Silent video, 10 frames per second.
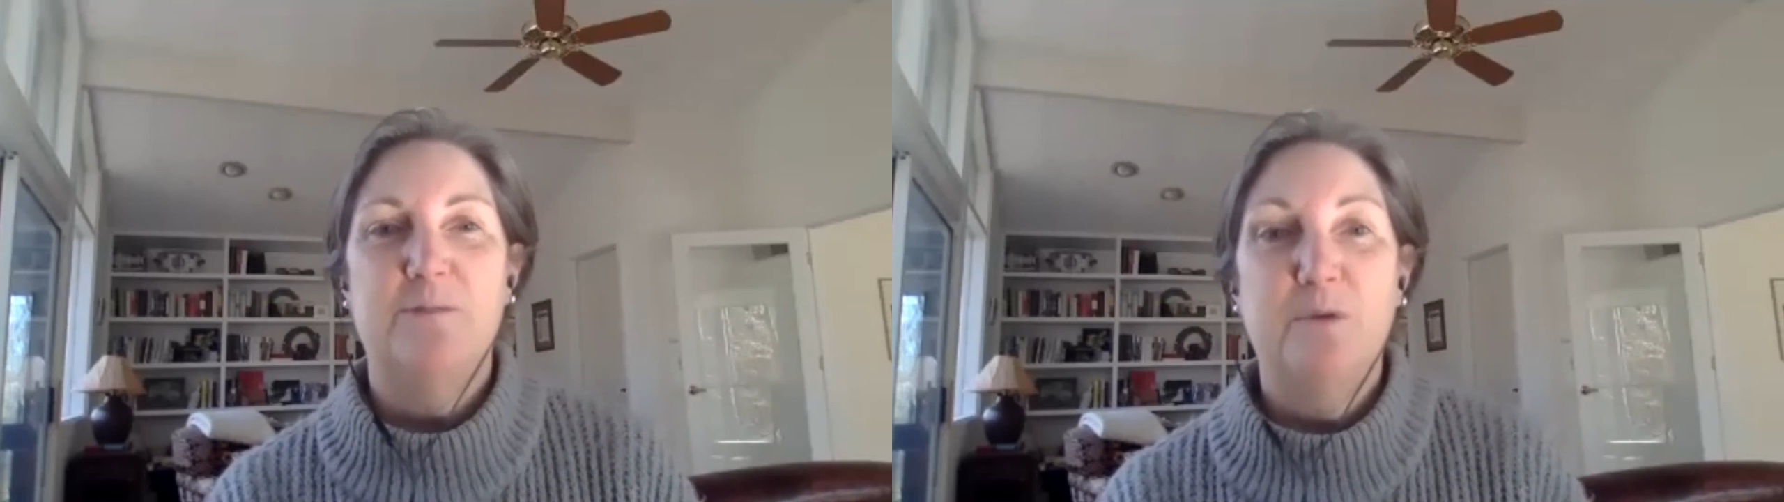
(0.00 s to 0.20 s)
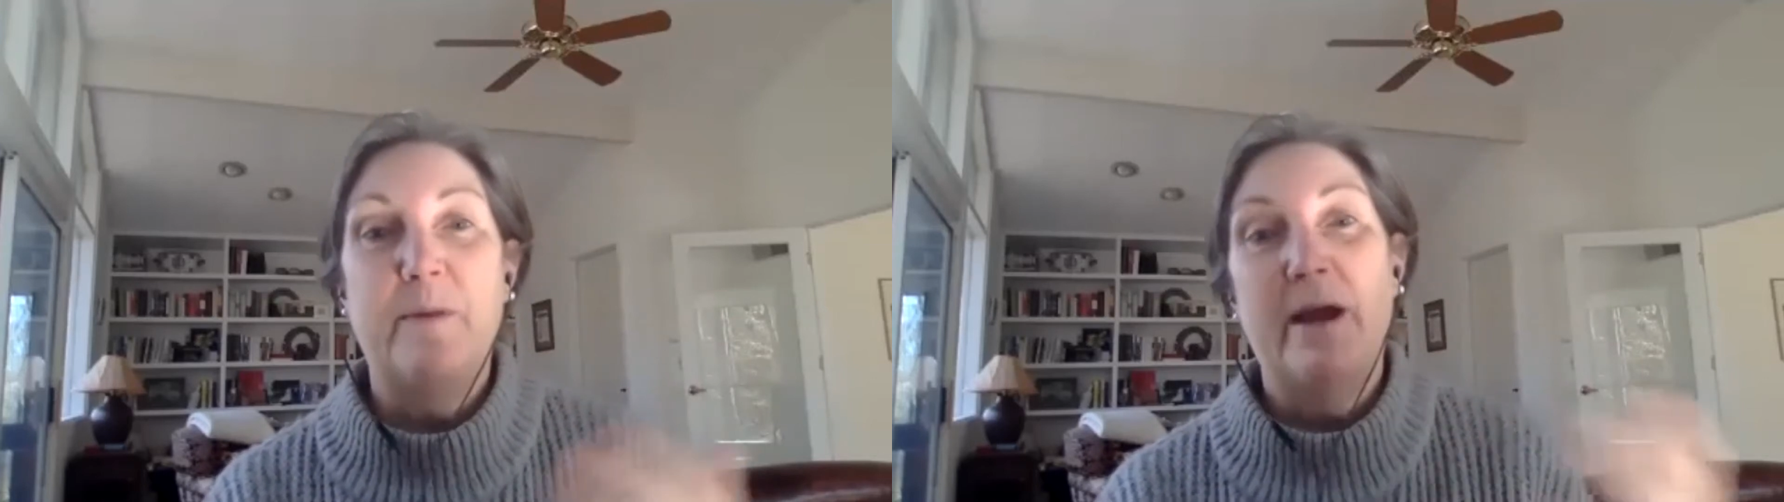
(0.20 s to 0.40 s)

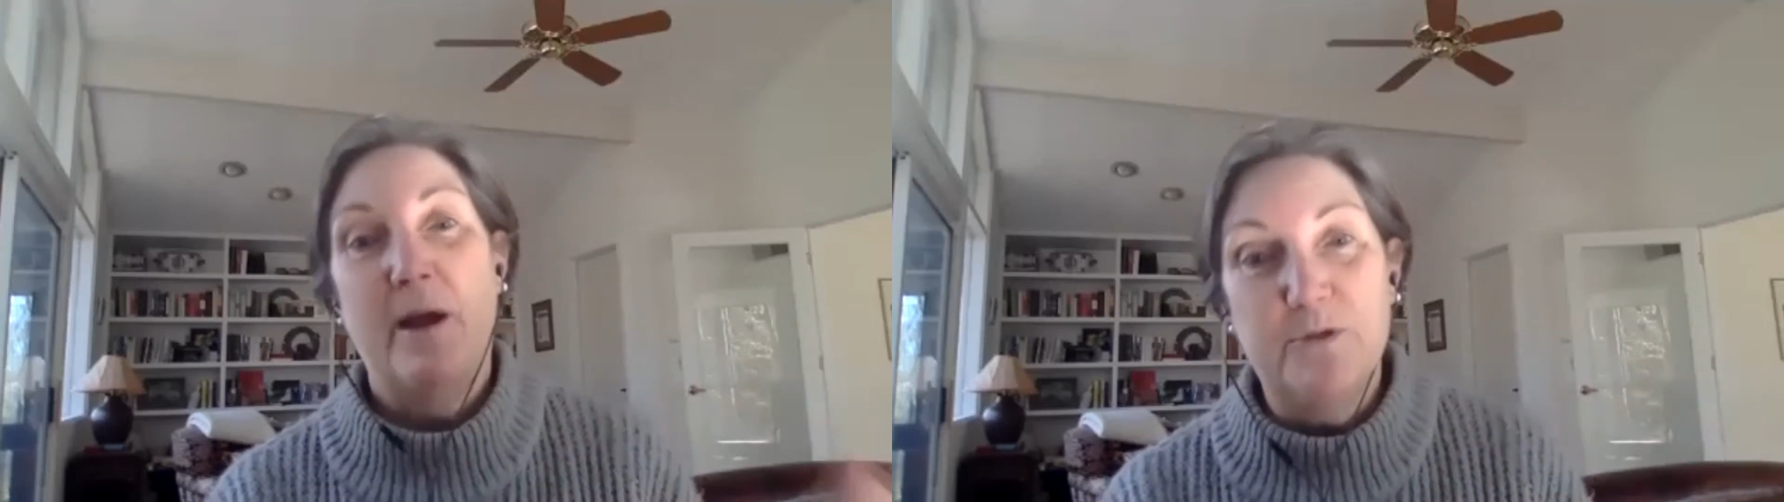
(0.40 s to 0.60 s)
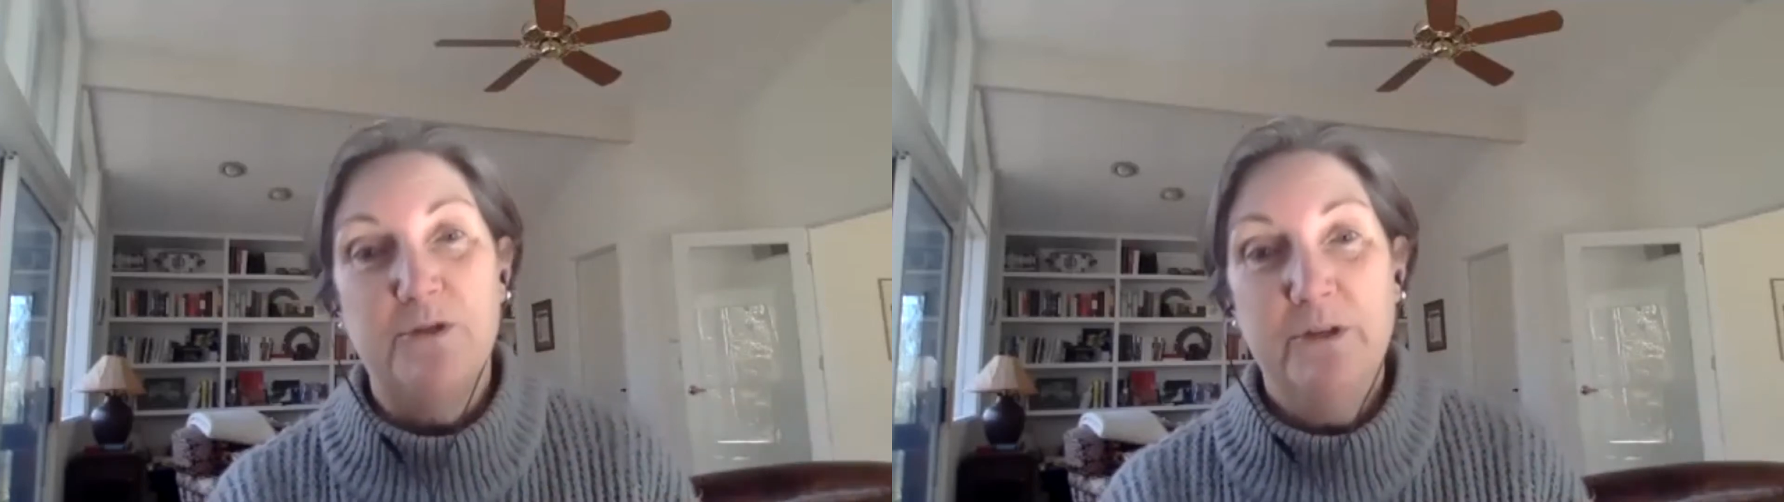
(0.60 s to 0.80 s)
both by
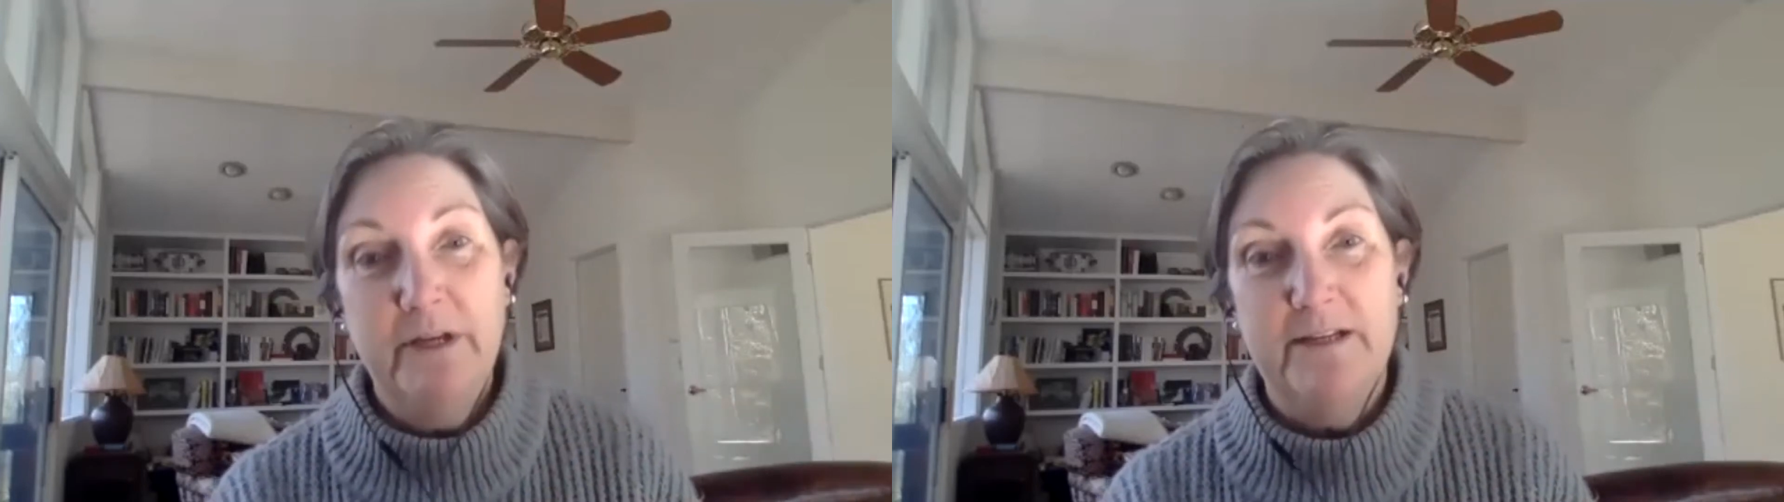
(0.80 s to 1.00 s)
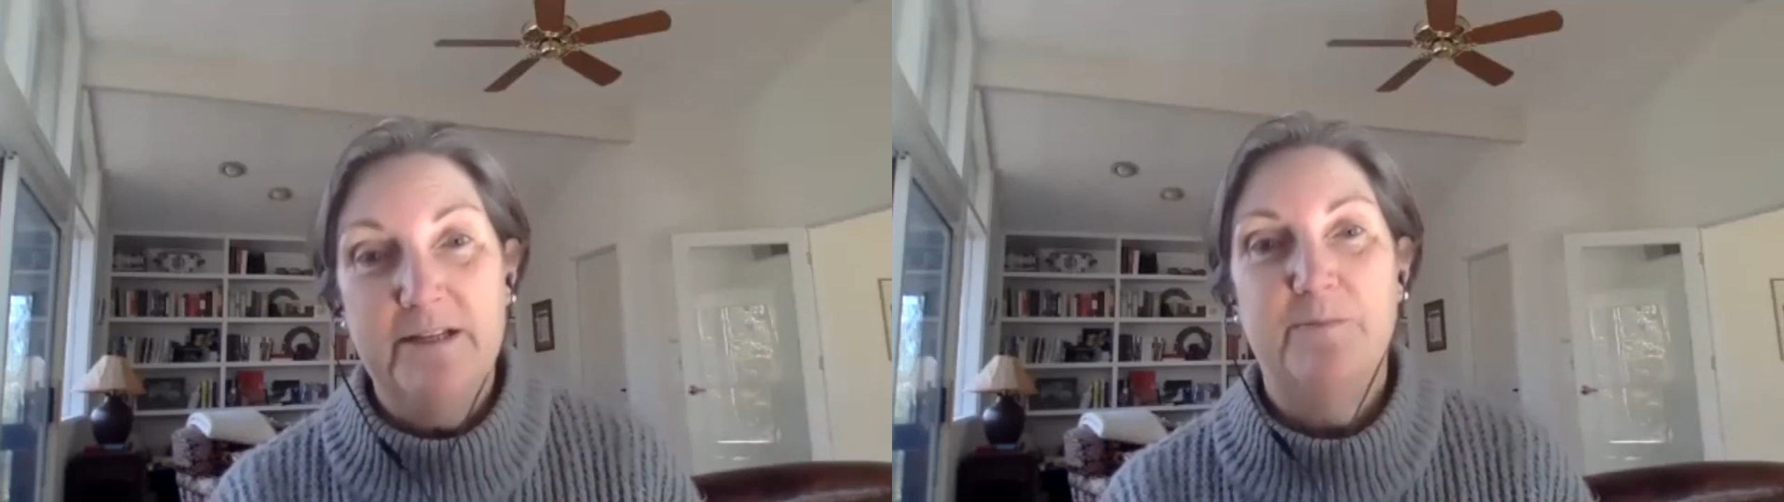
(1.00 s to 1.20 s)
opportunities,